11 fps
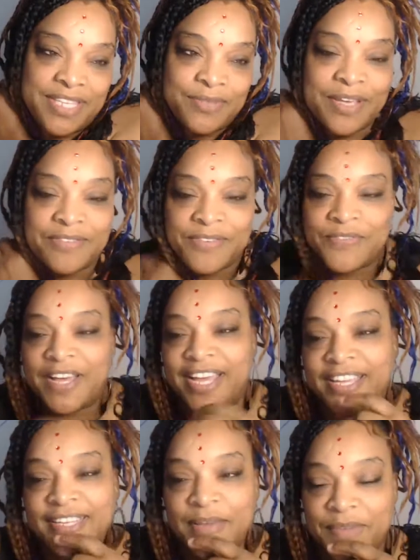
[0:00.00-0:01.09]
things we have to
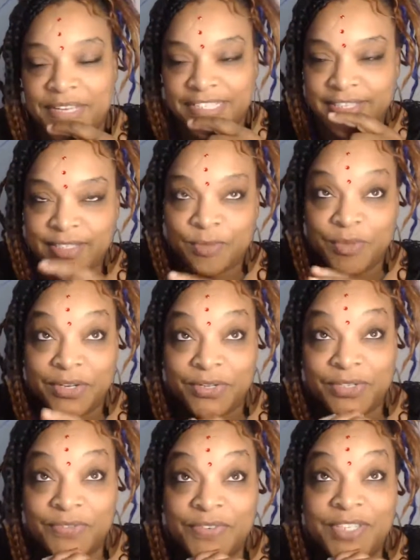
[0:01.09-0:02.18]
find, like my son's
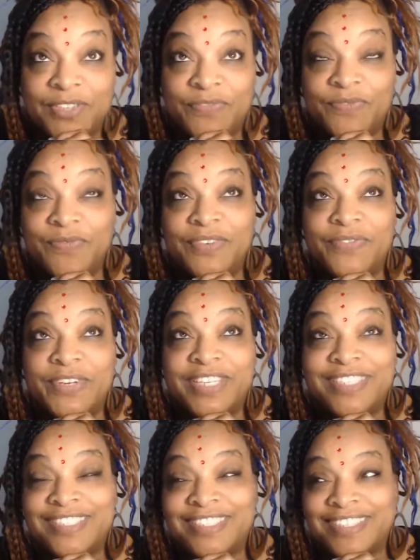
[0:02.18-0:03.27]
speakers for his
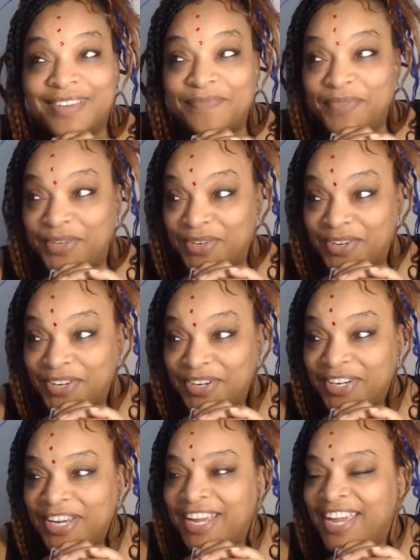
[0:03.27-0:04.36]

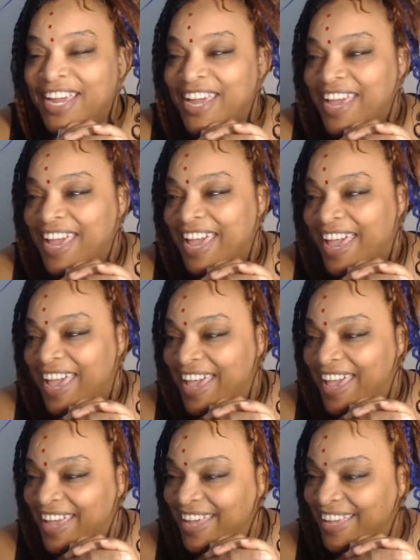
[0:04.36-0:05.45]
computer,
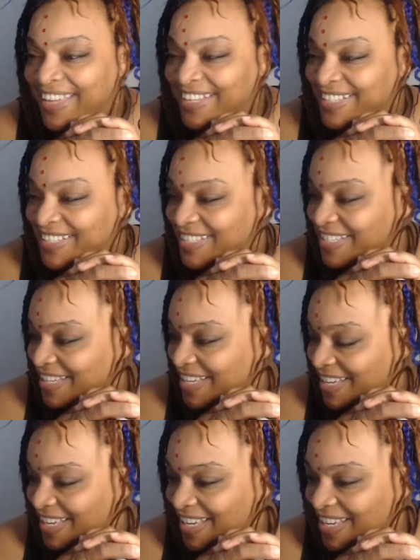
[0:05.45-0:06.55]
and
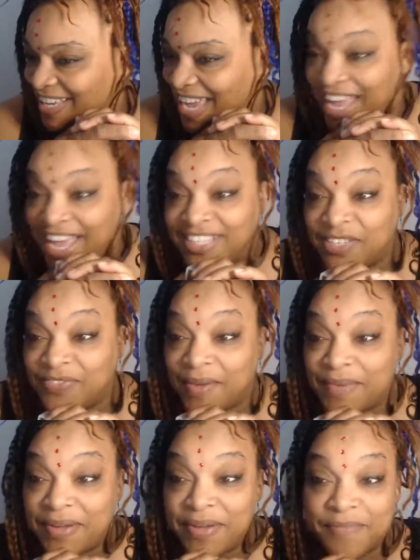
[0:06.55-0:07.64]
I just found
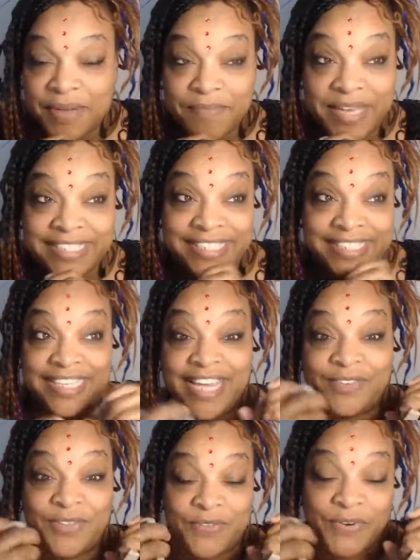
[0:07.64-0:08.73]
my meds today.
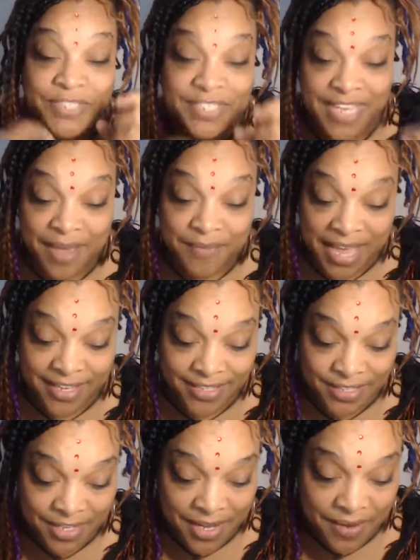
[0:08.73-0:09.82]
So the first time I
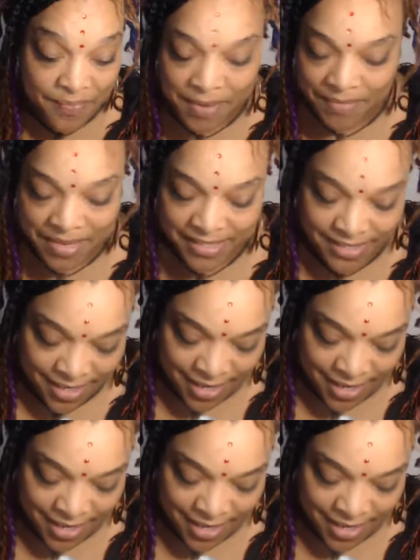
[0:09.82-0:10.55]
took not meds,